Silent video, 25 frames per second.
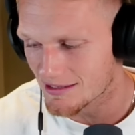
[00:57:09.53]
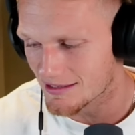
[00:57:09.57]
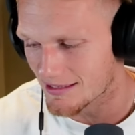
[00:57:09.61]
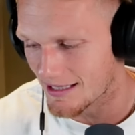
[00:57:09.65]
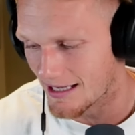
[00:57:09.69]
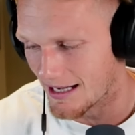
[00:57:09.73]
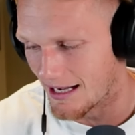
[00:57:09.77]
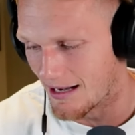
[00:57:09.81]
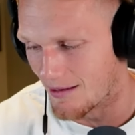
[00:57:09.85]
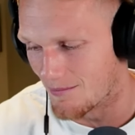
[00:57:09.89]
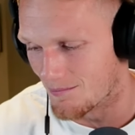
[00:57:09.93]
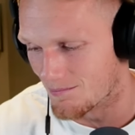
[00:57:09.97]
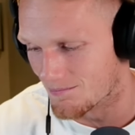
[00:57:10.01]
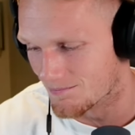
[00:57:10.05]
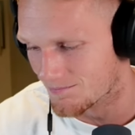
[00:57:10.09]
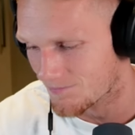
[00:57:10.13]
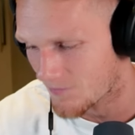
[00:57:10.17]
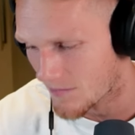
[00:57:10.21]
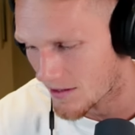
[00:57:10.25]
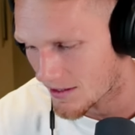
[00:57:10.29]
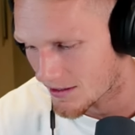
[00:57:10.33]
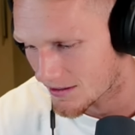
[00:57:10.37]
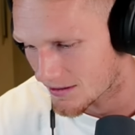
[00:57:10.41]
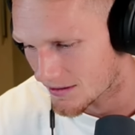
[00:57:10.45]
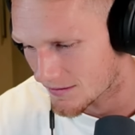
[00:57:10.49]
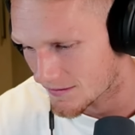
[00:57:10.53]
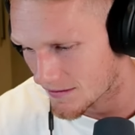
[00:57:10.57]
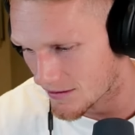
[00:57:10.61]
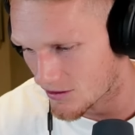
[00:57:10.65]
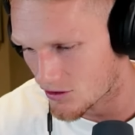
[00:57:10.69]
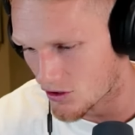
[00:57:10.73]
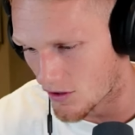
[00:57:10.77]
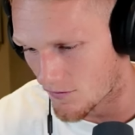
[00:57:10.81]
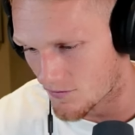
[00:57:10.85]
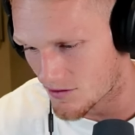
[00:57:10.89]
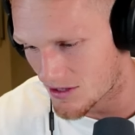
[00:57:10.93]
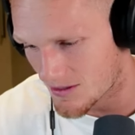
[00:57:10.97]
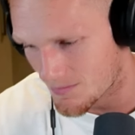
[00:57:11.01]
There's
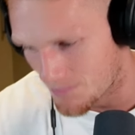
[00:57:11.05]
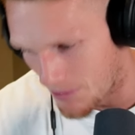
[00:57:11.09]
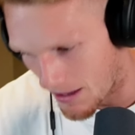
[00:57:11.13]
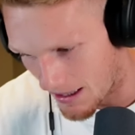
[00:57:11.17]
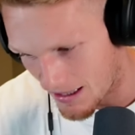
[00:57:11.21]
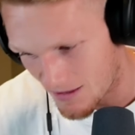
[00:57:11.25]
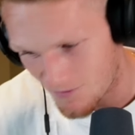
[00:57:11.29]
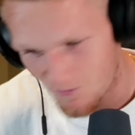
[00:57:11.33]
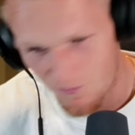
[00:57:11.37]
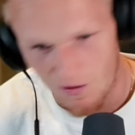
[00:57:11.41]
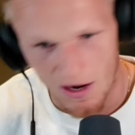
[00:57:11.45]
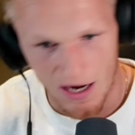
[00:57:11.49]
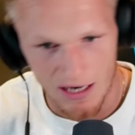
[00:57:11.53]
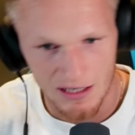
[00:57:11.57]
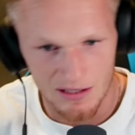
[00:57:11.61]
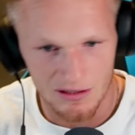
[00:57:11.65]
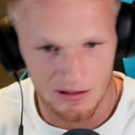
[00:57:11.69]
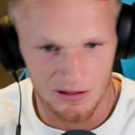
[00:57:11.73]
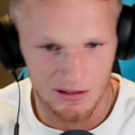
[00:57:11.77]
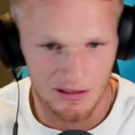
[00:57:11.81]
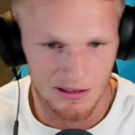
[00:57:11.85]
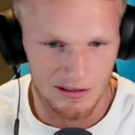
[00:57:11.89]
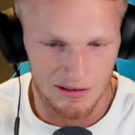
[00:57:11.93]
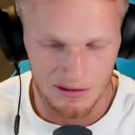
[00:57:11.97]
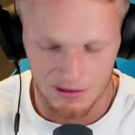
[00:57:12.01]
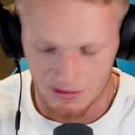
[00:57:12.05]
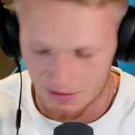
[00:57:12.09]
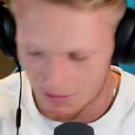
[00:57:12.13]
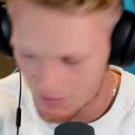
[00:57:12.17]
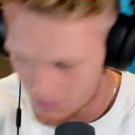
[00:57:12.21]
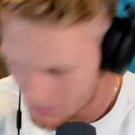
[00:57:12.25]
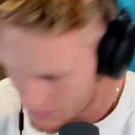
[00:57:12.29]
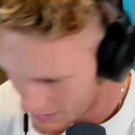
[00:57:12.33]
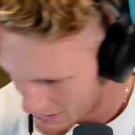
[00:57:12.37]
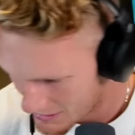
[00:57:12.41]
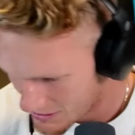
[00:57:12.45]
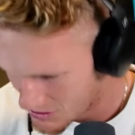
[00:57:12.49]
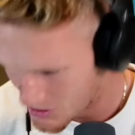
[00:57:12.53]
obviously Buddy Franklin and
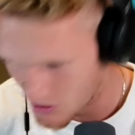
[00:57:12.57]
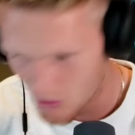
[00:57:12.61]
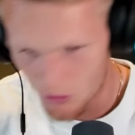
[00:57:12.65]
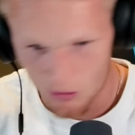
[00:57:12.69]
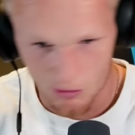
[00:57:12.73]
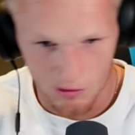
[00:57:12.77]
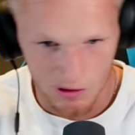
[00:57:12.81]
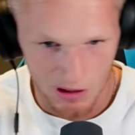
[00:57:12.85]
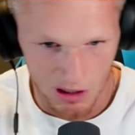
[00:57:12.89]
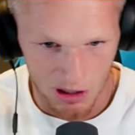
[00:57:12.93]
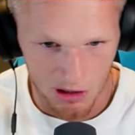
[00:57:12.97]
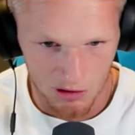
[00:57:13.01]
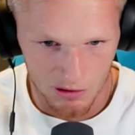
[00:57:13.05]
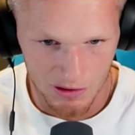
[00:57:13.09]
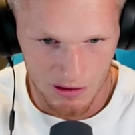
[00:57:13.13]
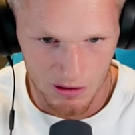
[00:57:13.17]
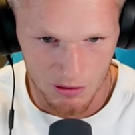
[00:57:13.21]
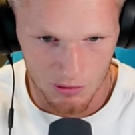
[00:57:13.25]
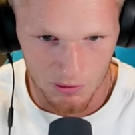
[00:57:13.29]
Cyril Rioli,